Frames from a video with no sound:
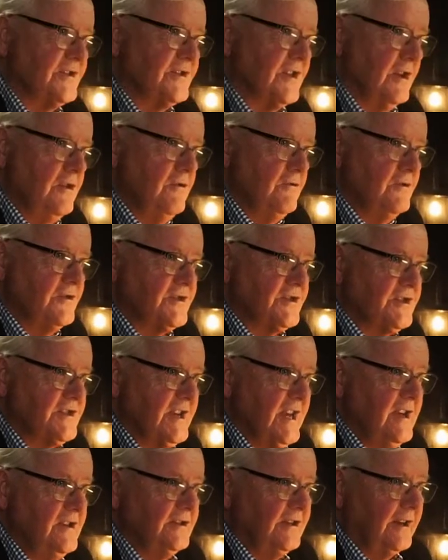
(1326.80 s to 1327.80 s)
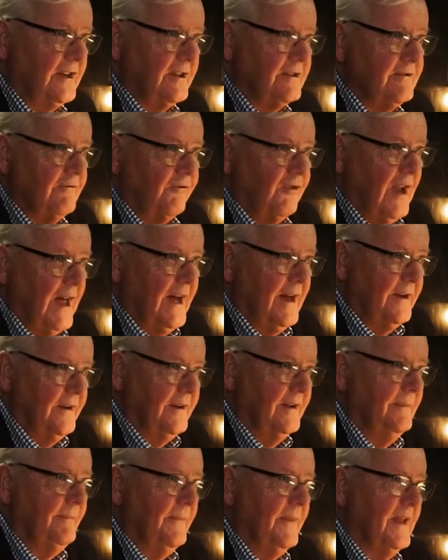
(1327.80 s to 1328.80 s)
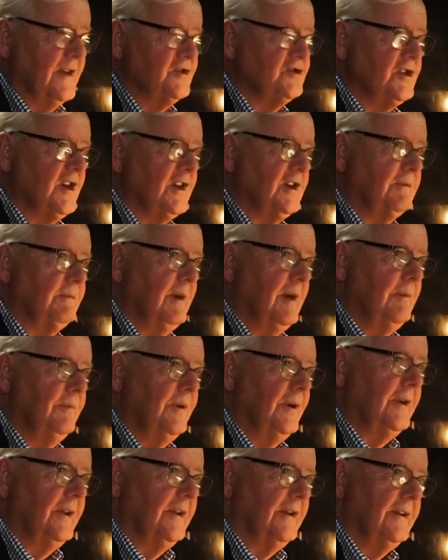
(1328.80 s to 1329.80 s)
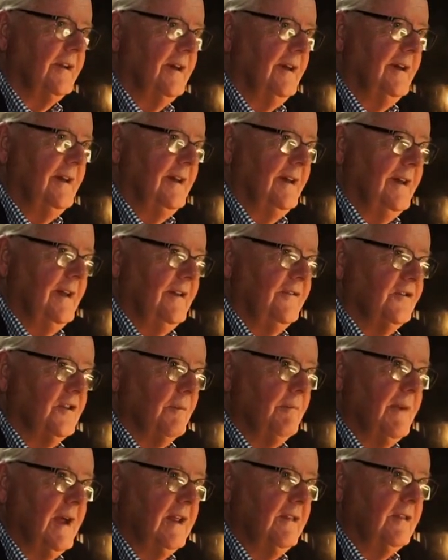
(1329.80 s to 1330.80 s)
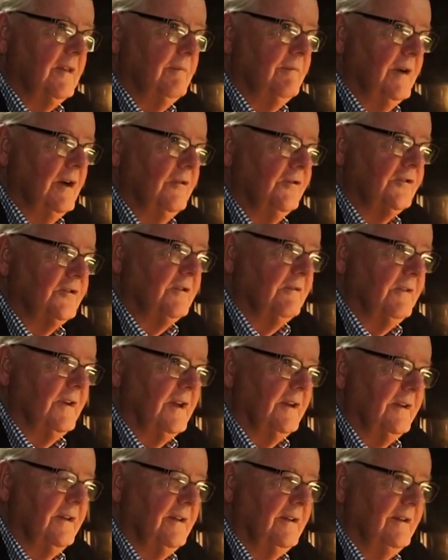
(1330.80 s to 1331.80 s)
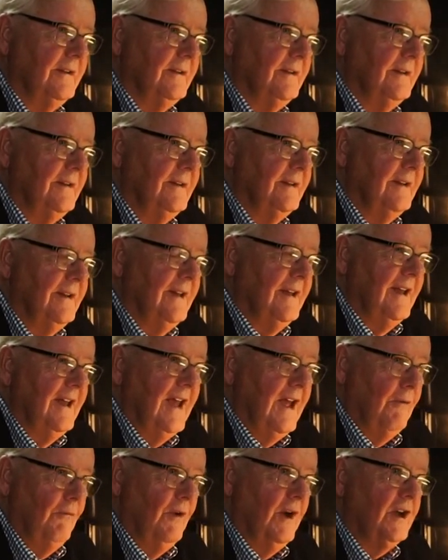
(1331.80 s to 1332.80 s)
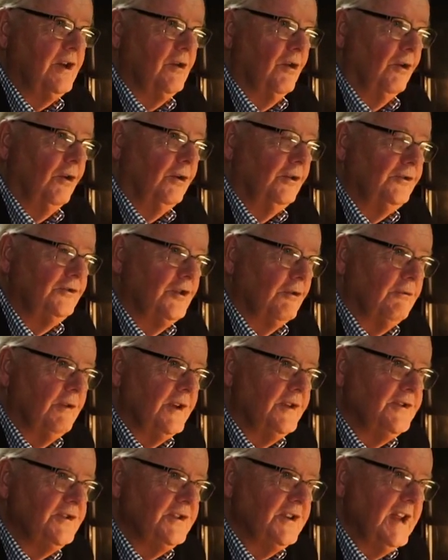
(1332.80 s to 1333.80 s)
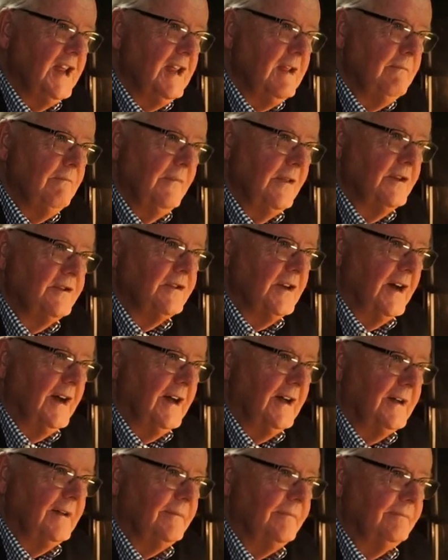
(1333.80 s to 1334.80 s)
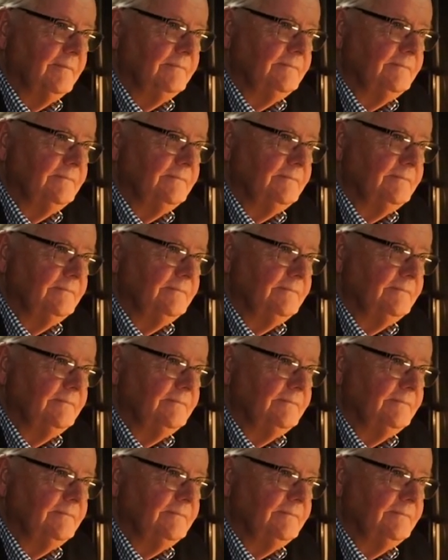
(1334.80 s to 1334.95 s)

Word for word: you seize it at the flood, as Shakespeare put it, to make the most of it. And we're called to redeem the time.